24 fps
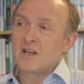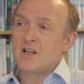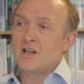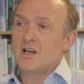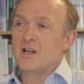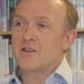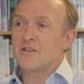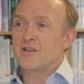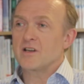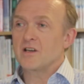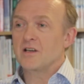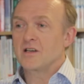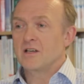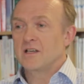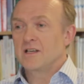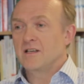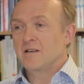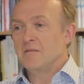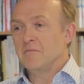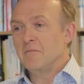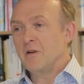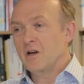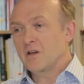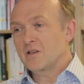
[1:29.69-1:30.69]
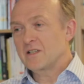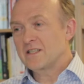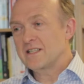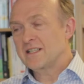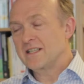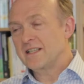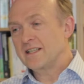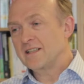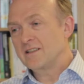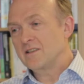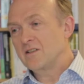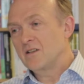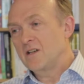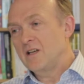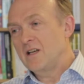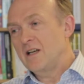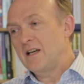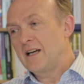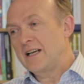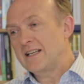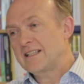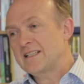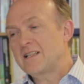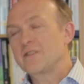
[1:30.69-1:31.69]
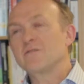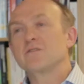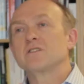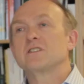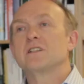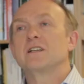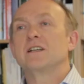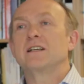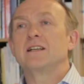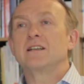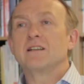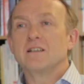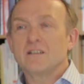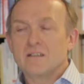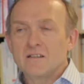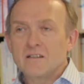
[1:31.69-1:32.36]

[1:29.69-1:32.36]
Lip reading: other marketing activity,